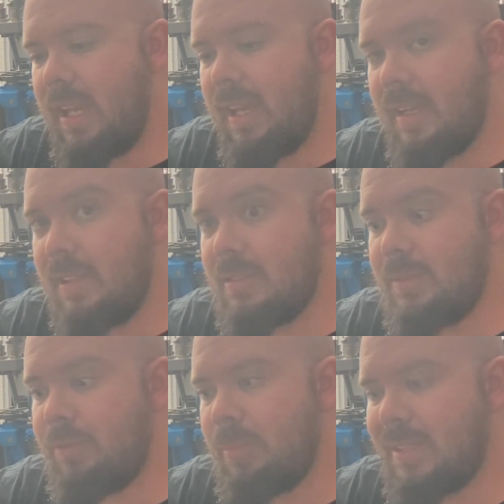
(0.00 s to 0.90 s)
and I used
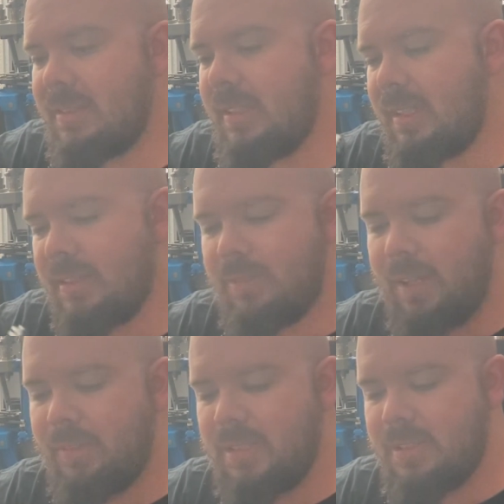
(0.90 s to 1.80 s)
them for my SIG
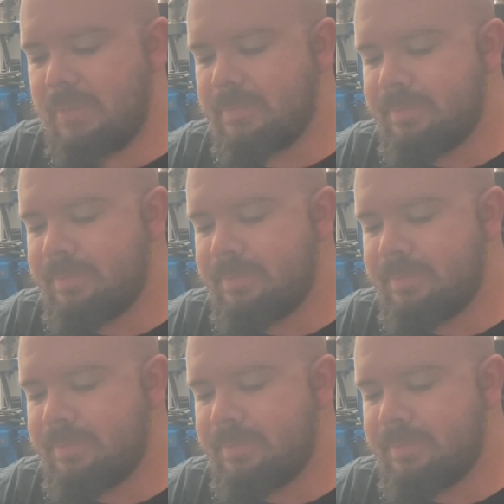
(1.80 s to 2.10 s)
X5 Legion.